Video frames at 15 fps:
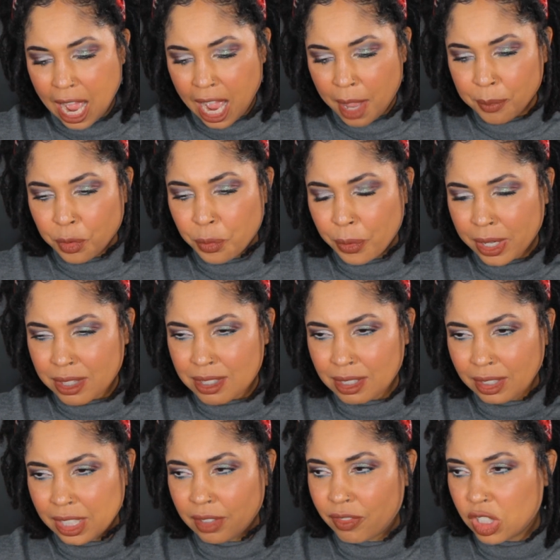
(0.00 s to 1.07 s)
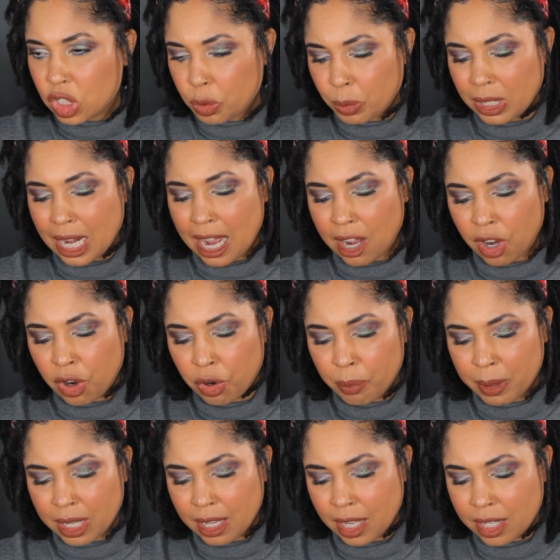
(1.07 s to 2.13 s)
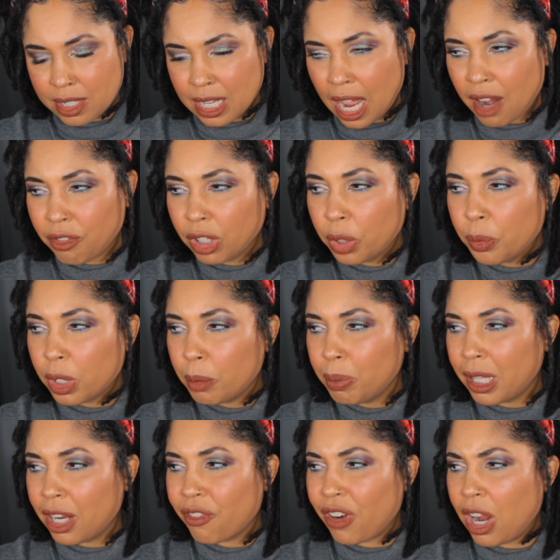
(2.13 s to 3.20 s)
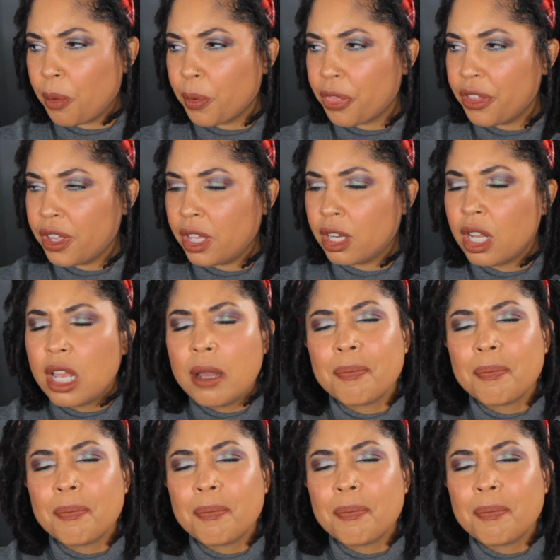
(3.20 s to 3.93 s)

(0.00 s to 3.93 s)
I'm going to leave this one out because I really want to play around with it.